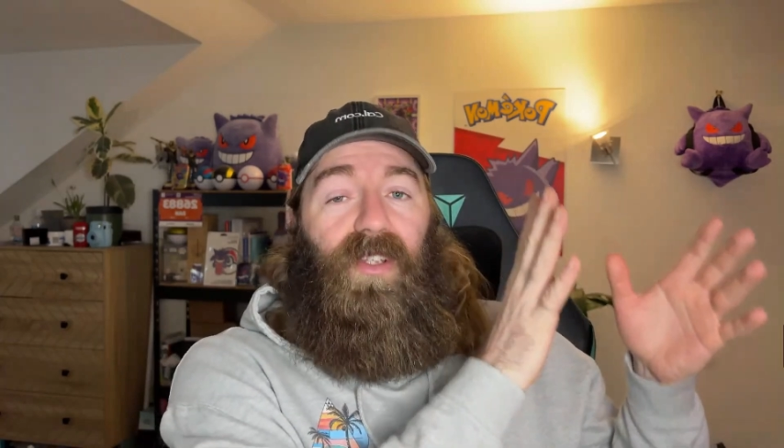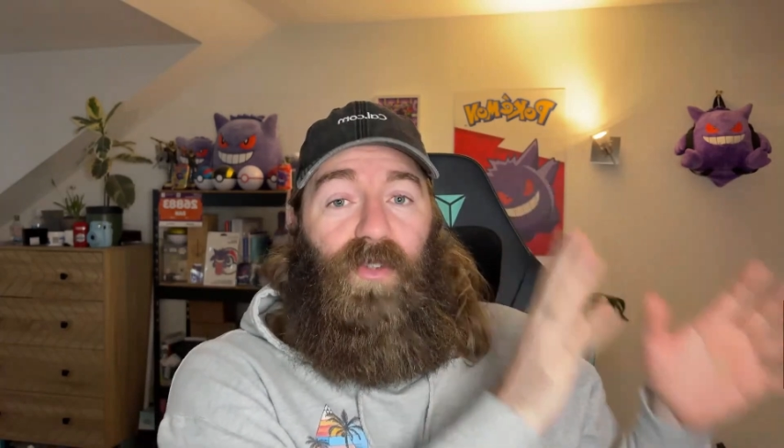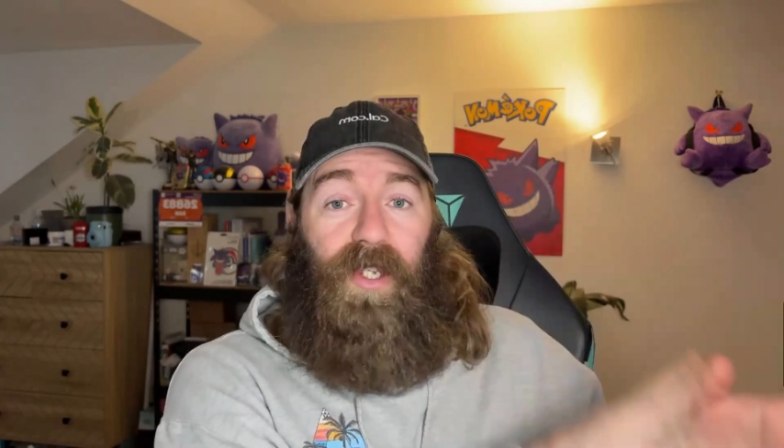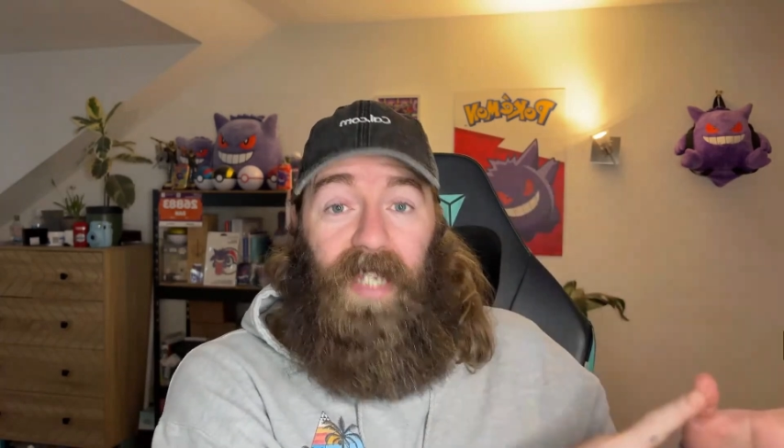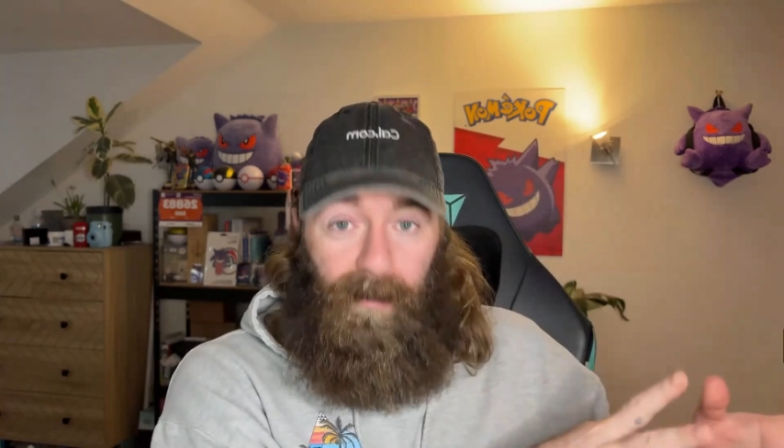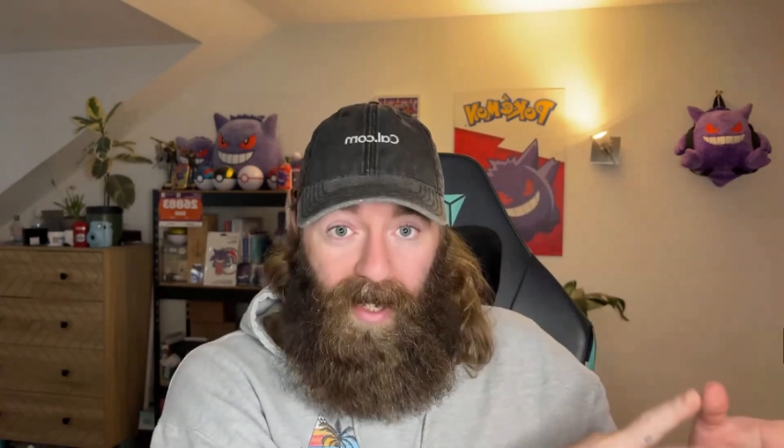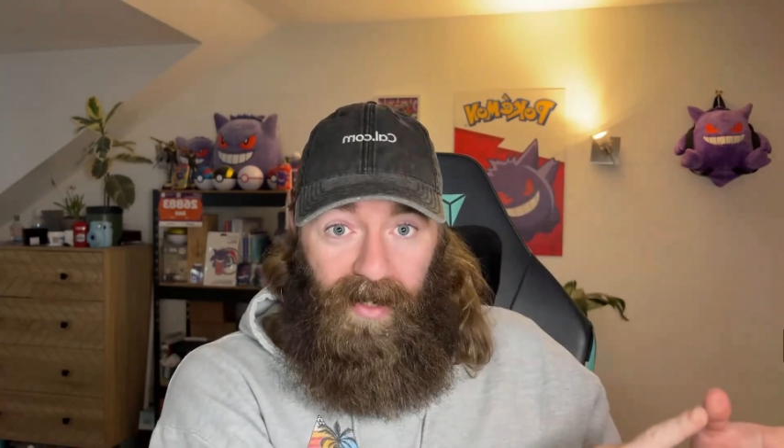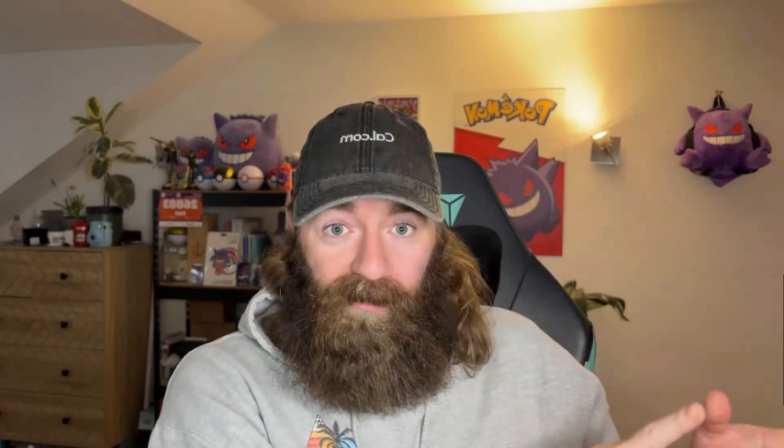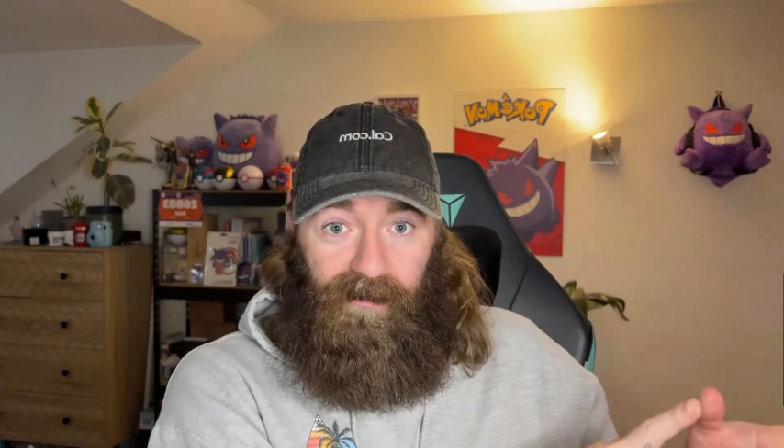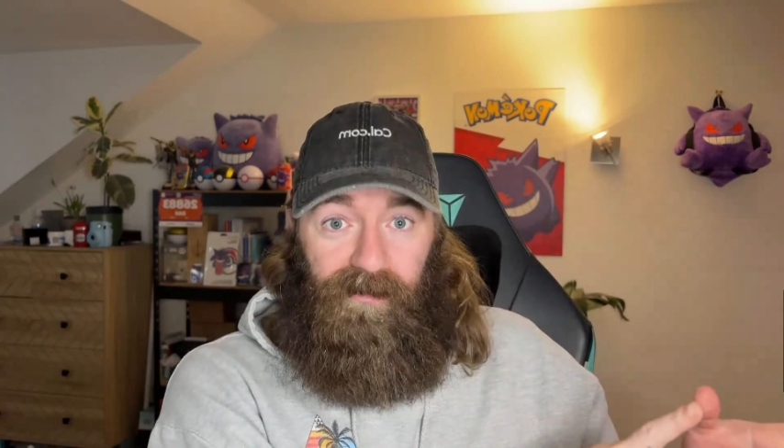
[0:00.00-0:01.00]
so you can get
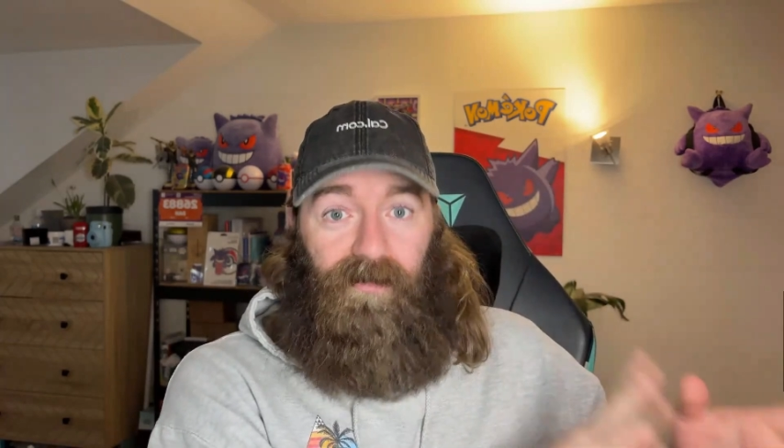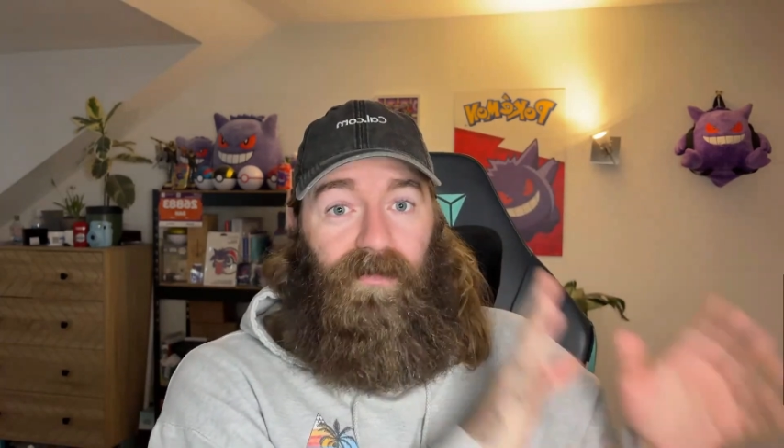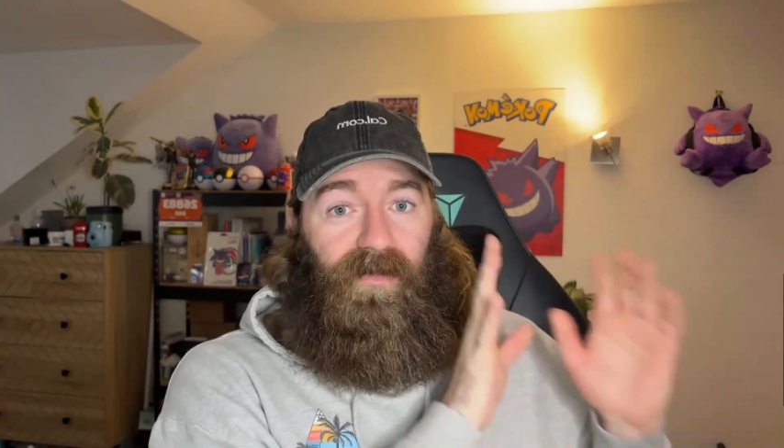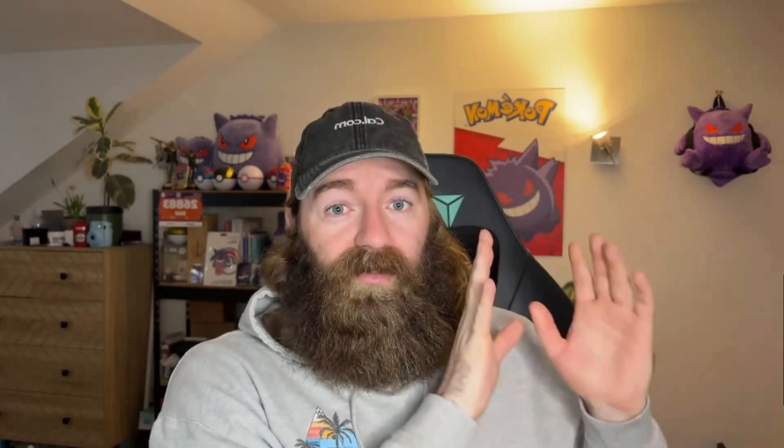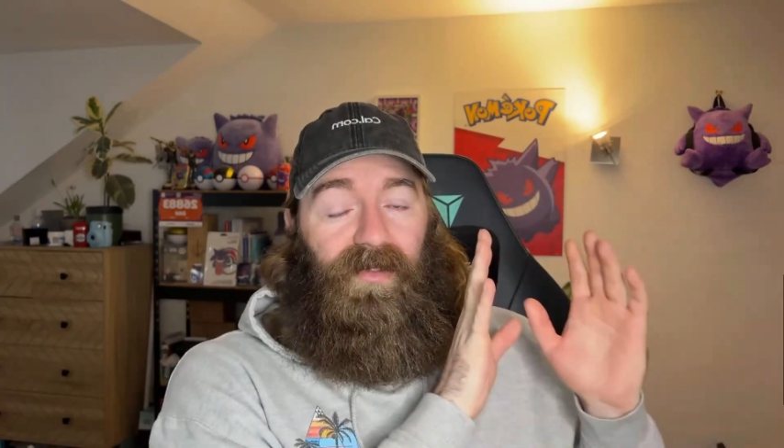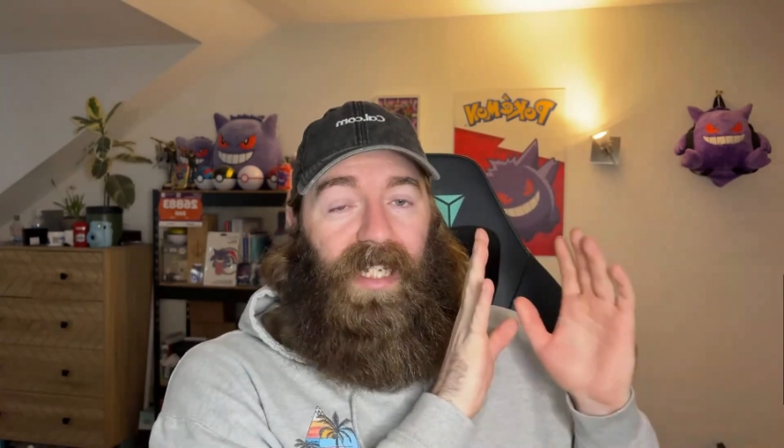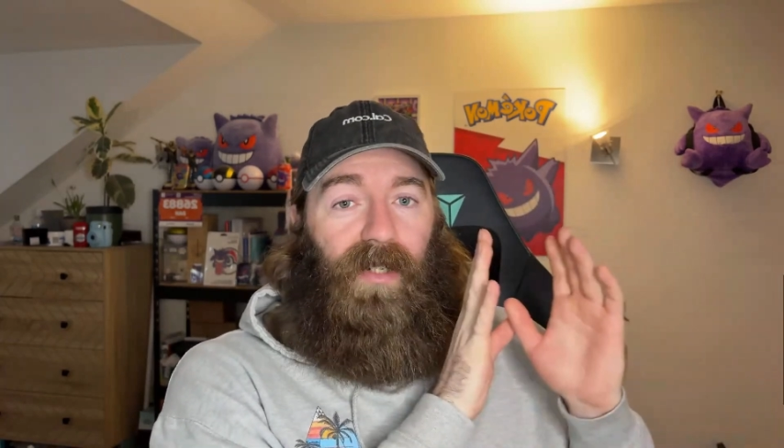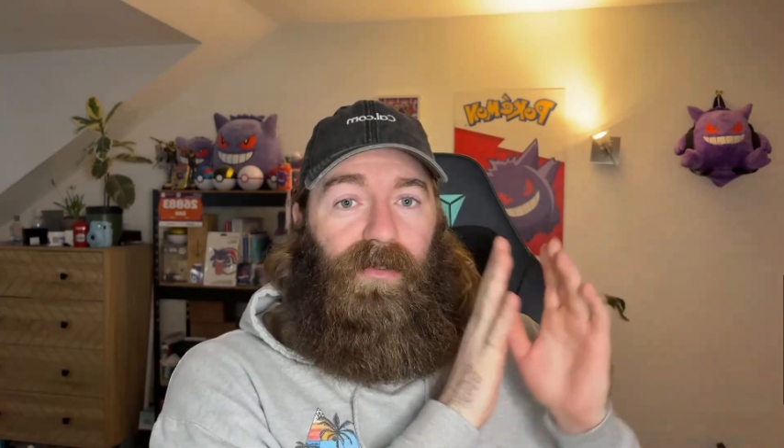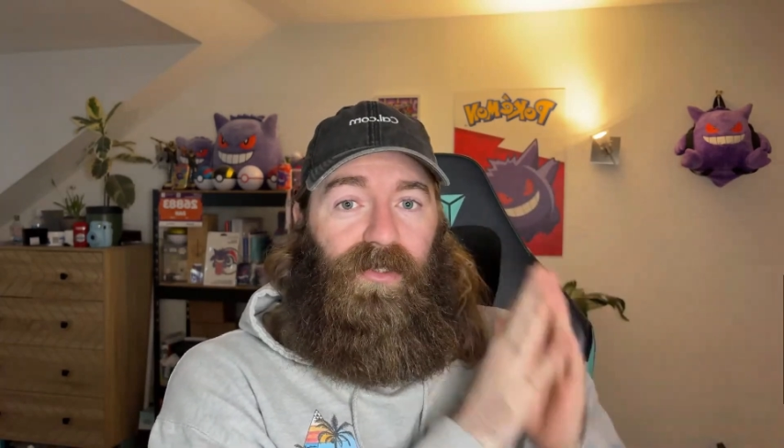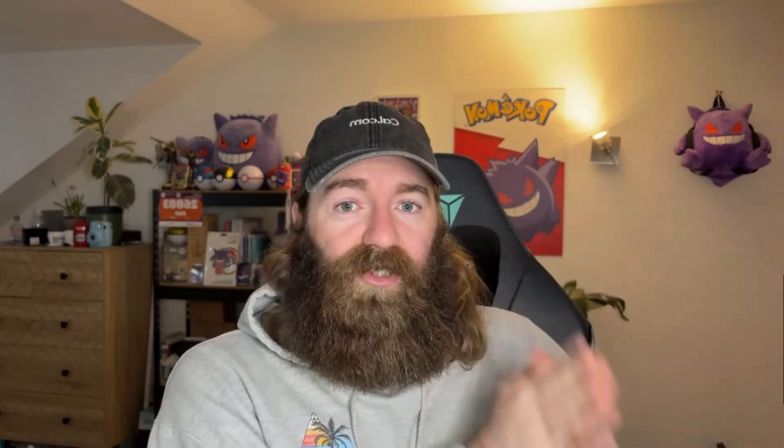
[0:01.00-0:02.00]
paid. Now,